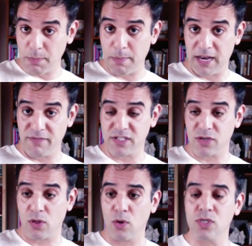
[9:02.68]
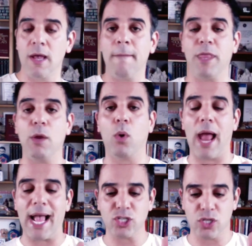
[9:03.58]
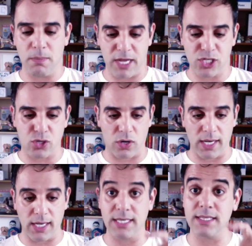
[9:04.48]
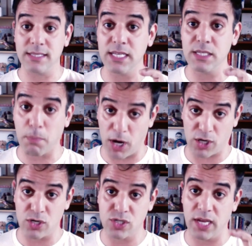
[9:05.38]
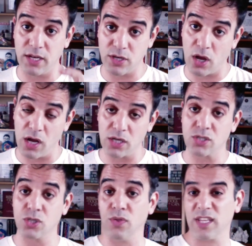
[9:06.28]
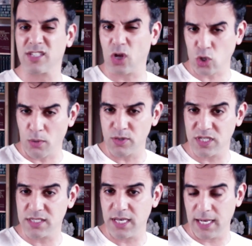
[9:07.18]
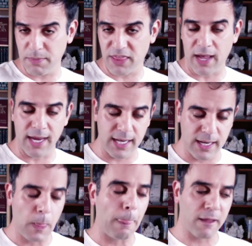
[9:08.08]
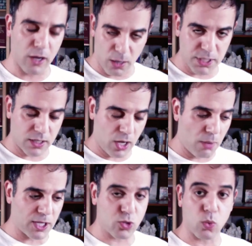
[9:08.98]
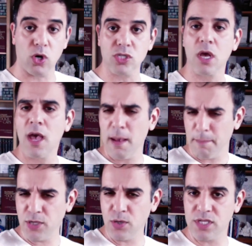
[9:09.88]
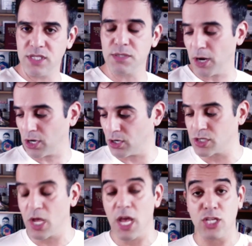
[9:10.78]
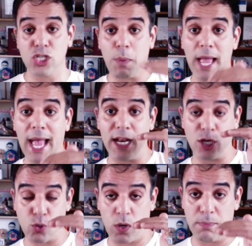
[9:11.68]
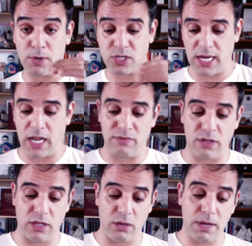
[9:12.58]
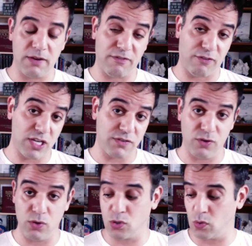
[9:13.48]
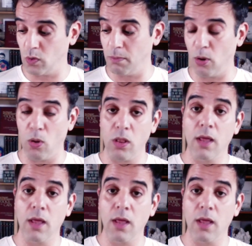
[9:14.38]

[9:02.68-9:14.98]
benefits are those? They were actually measuring disease markers in dogs, two things called homocysteine and methionine, complex words, but two disease markers. Just by adding 20% of a little bit of fresh food to a bowl,